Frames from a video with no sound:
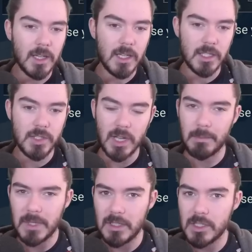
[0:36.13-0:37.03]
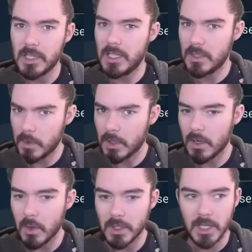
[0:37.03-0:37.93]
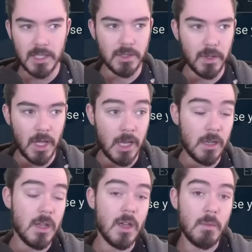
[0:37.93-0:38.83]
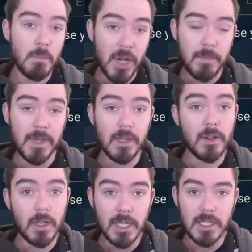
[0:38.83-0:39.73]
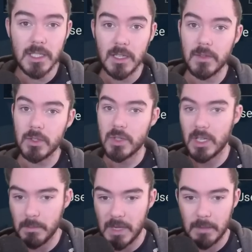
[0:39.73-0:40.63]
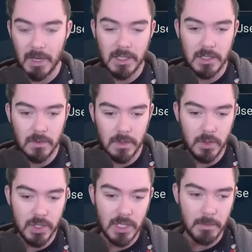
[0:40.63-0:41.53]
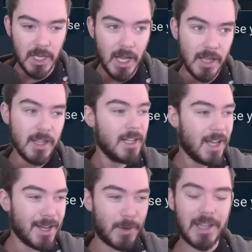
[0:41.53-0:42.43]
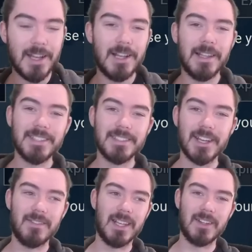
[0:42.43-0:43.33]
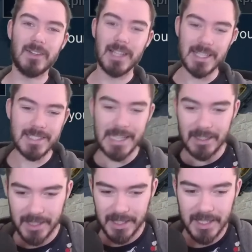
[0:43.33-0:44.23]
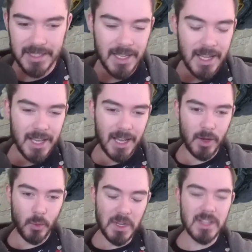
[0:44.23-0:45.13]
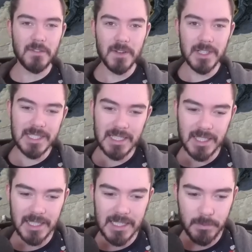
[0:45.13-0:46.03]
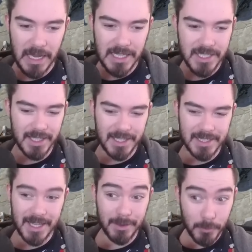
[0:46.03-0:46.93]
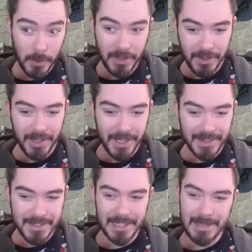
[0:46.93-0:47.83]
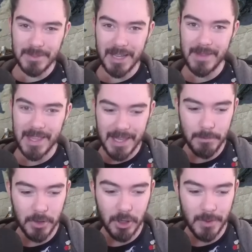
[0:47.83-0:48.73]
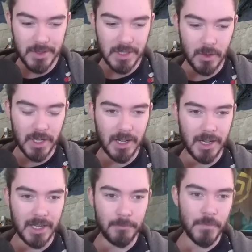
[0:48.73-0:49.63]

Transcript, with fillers: in Champion Chase. If you want to hold on till then, might be a good idea if you're trying to min max the fusion. But uh, anyway, let's dive in. Let's take a look at this. Uh, one of the first things I need to mention is that, well, at the same time that that promo is going on,